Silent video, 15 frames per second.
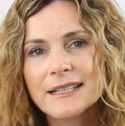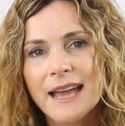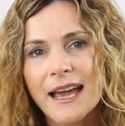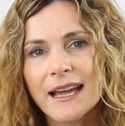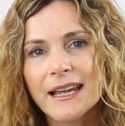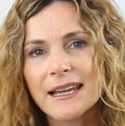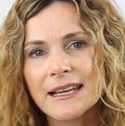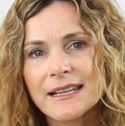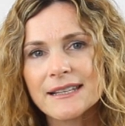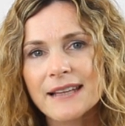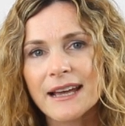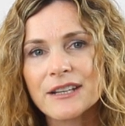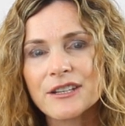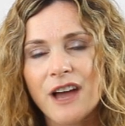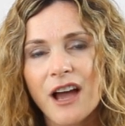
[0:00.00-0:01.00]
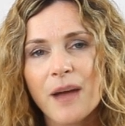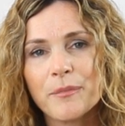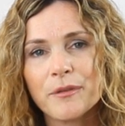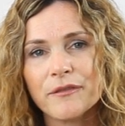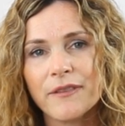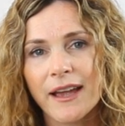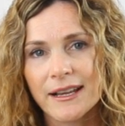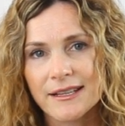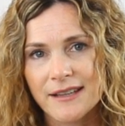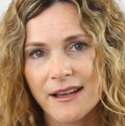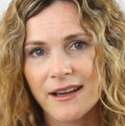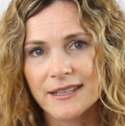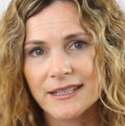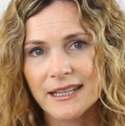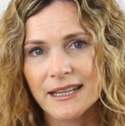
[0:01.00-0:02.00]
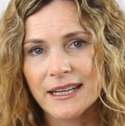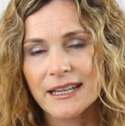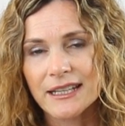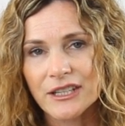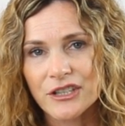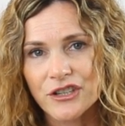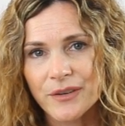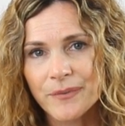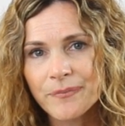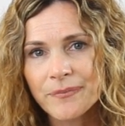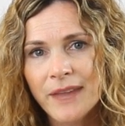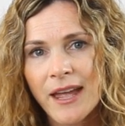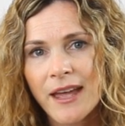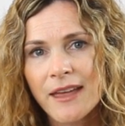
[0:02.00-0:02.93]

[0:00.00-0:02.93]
attack is a type of anxiety condition